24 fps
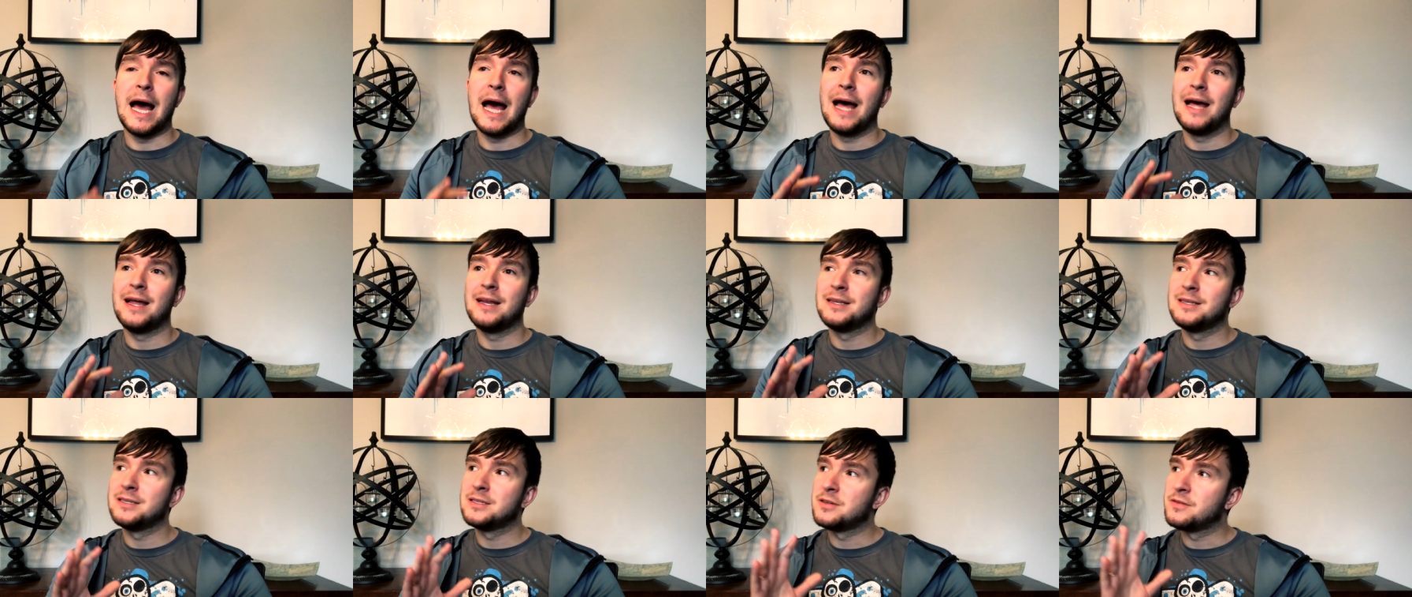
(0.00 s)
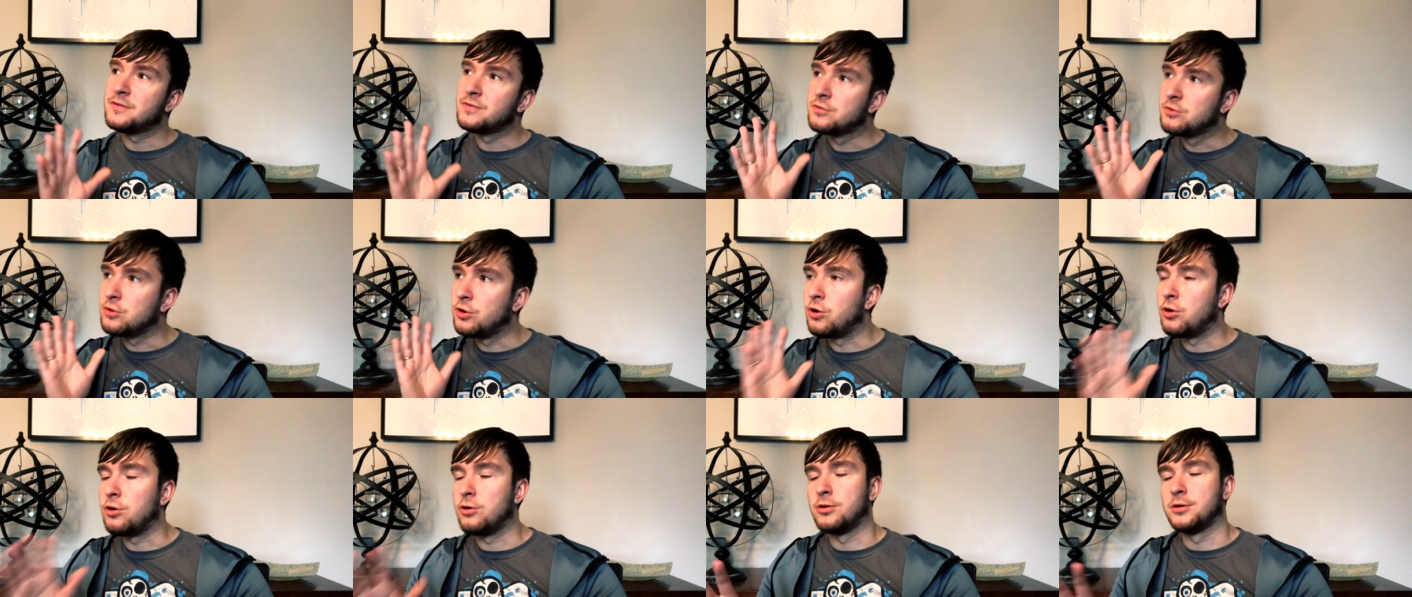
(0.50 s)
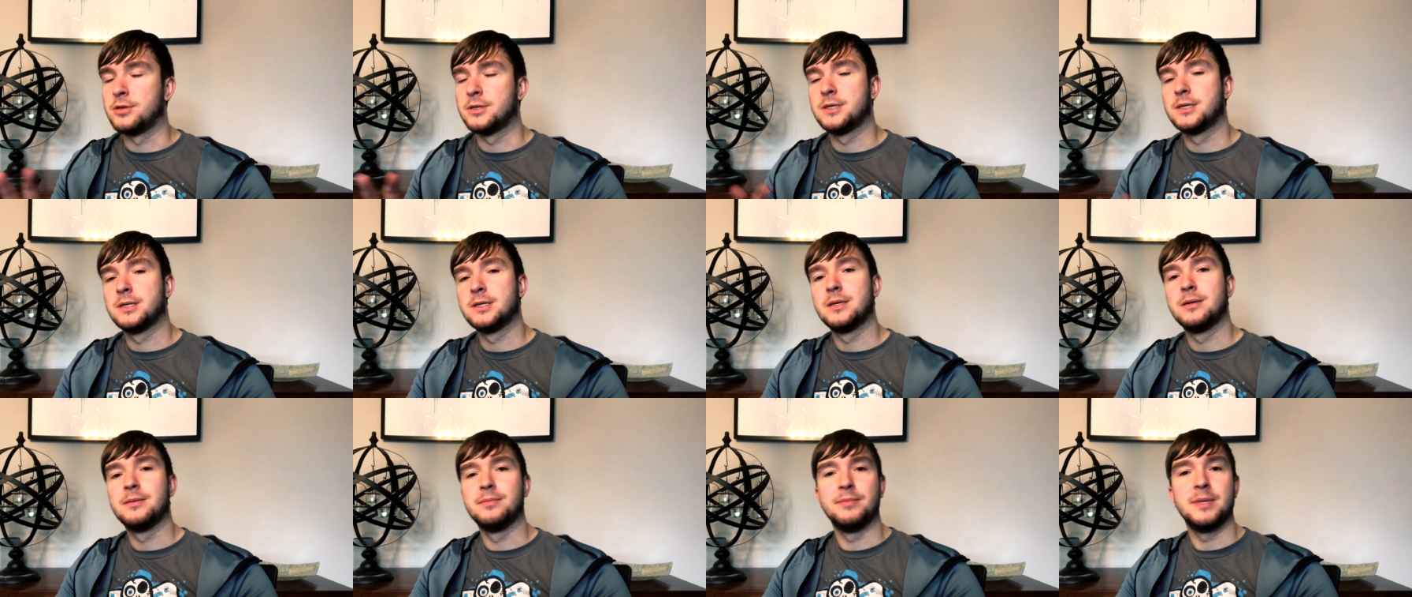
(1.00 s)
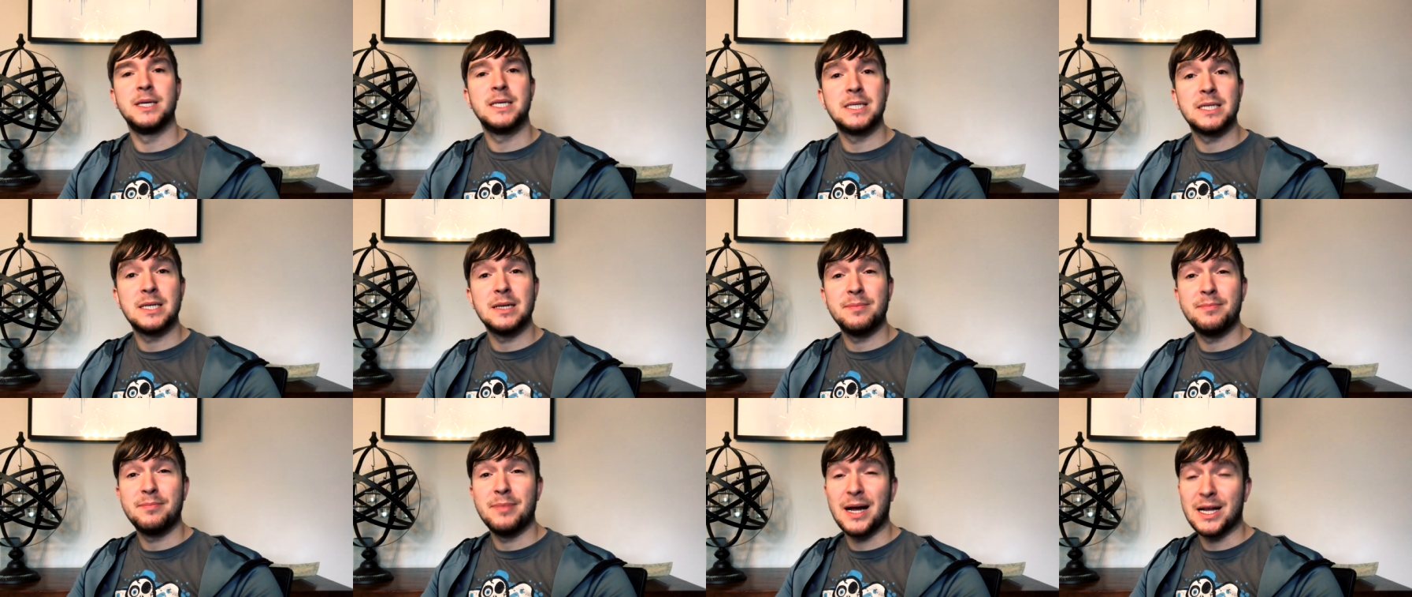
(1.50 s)
And of course,
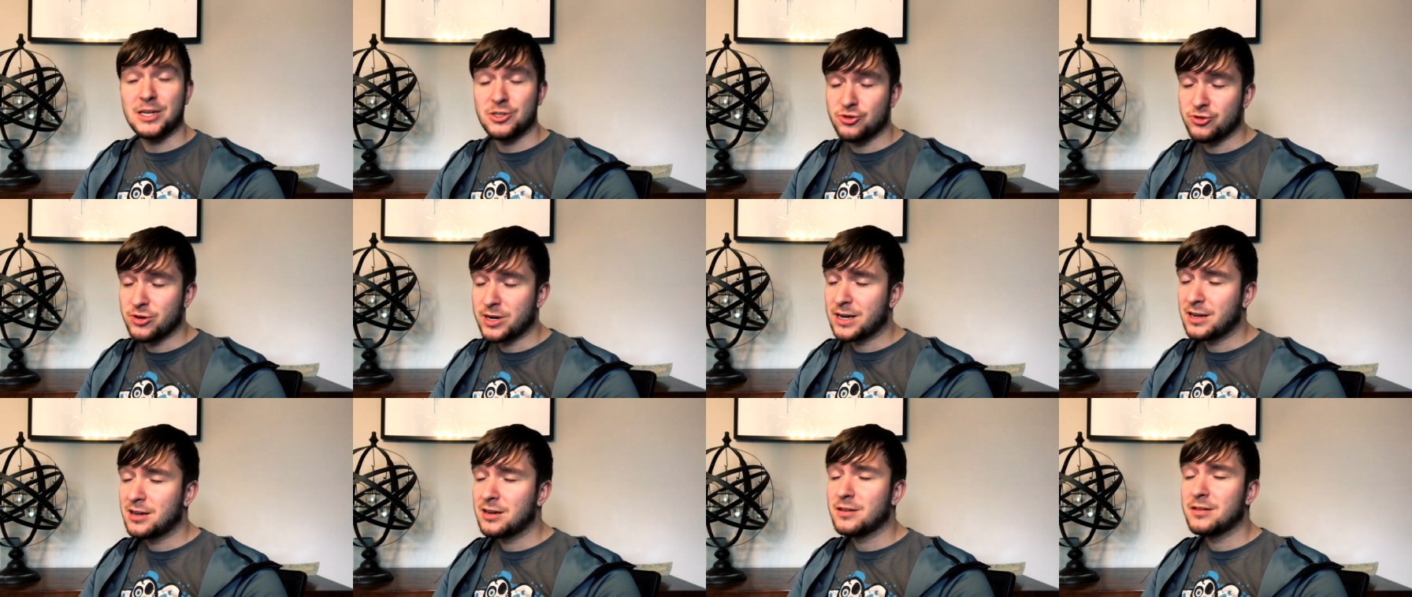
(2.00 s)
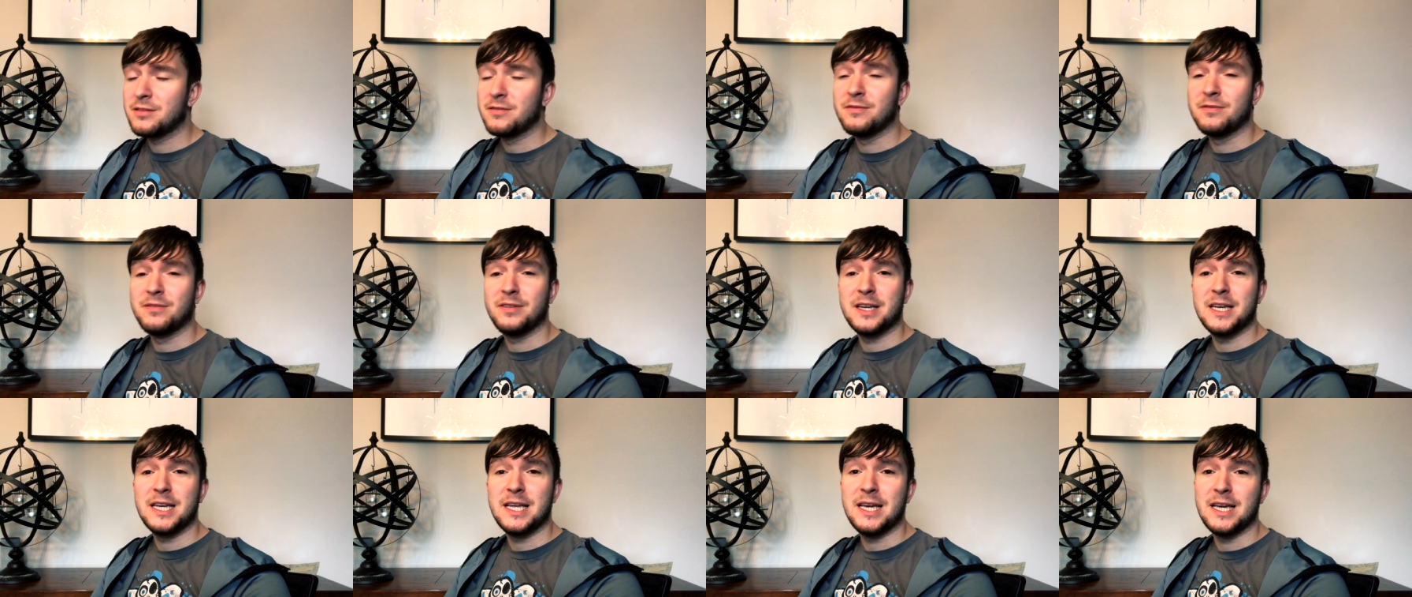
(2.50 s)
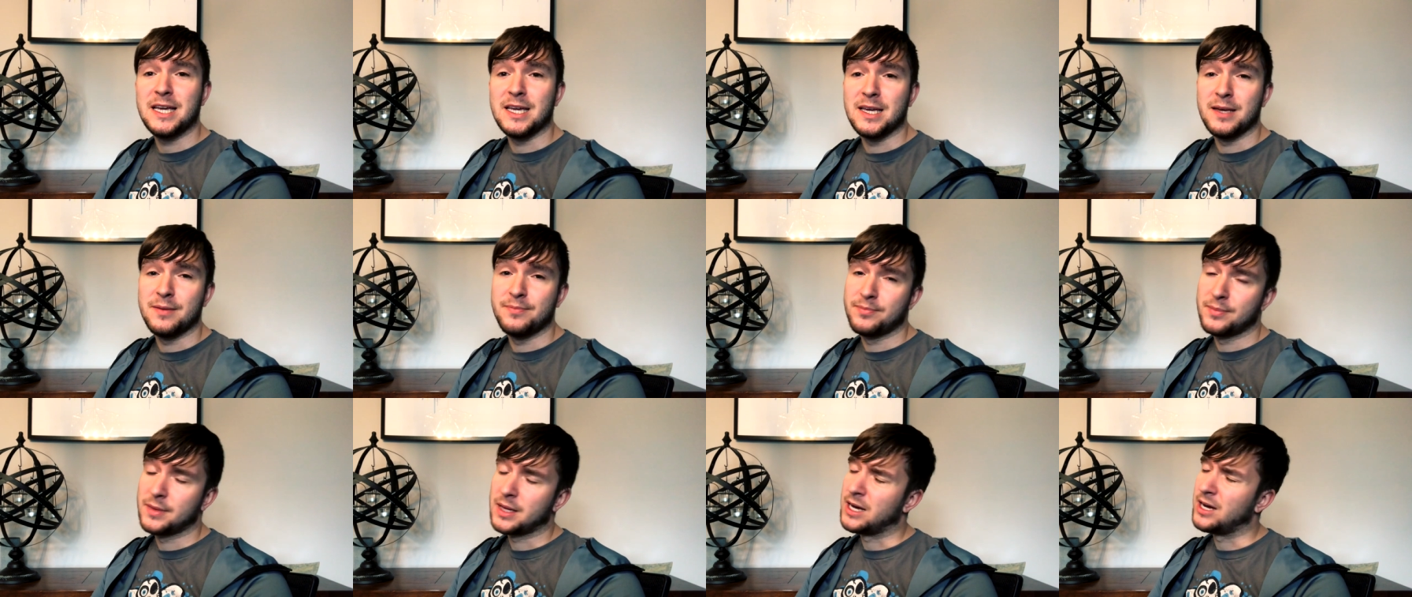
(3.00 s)
Mr. Patrick Vadi.